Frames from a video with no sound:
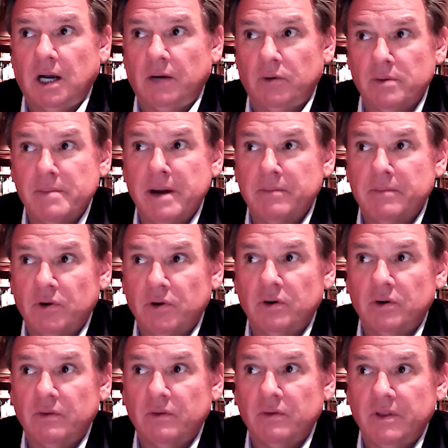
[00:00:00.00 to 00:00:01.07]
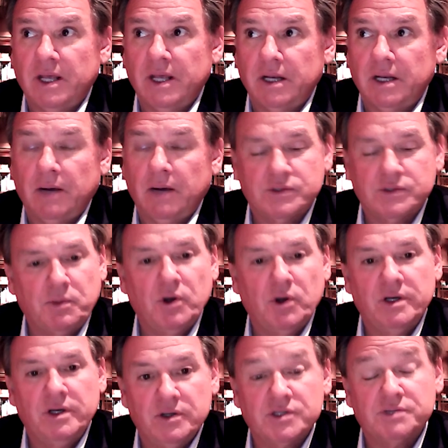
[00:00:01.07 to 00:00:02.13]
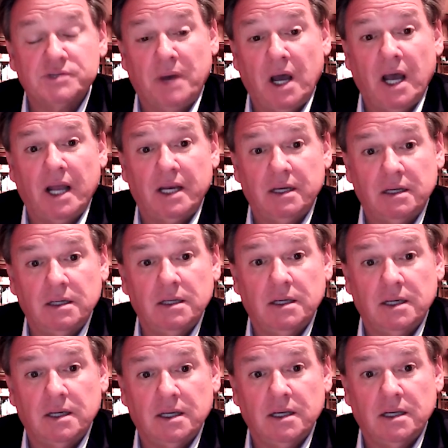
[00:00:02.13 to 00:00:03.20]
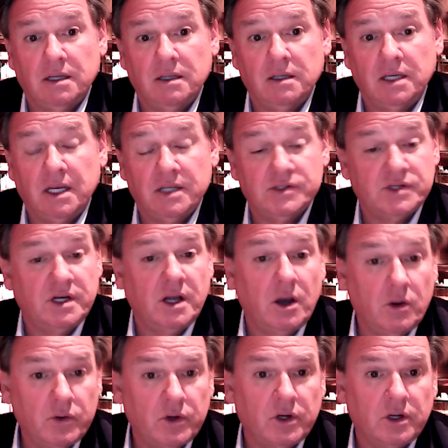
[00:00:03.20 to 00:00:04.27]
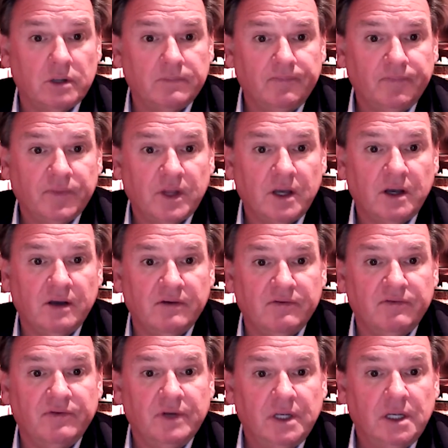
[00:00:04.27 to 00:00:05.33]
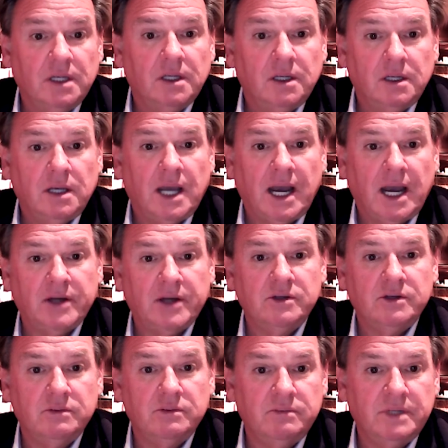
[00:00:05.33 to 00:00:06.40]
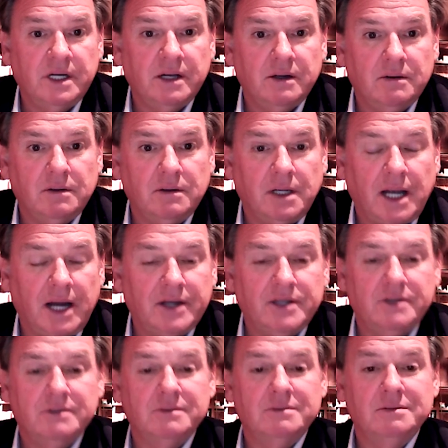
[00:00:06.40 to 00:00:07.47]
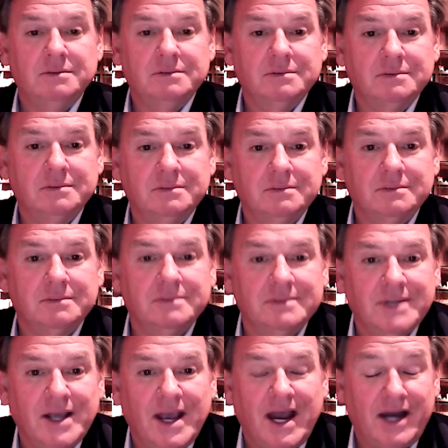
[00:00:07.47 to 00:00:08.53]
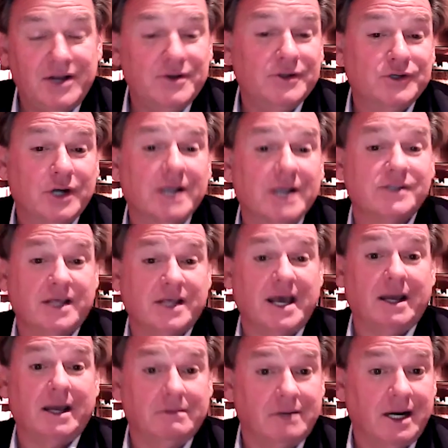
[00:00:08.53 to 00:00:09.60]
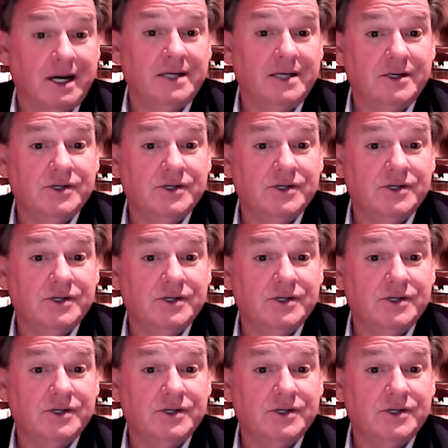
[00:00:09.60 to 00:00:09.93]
I remember that I was put in a spot as an owner of how do you, how do you address that? Right.